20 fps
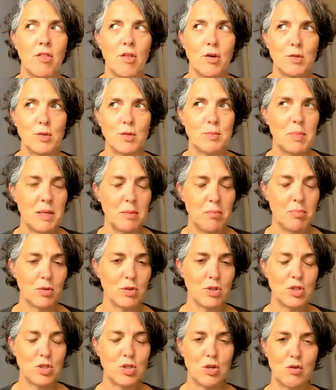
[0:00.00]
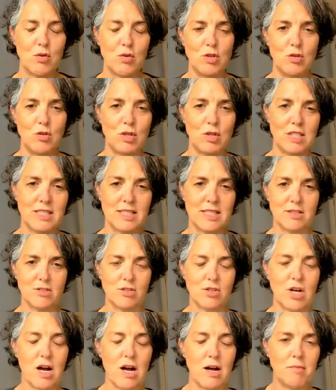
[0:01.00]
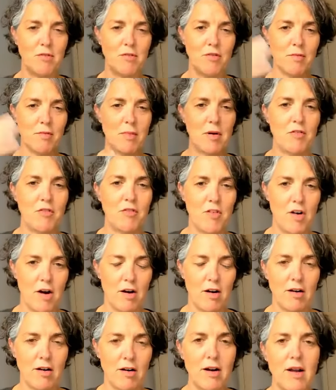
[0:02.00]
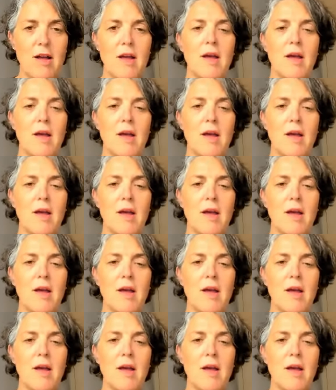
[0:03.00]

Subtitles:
those people so you can still come from afar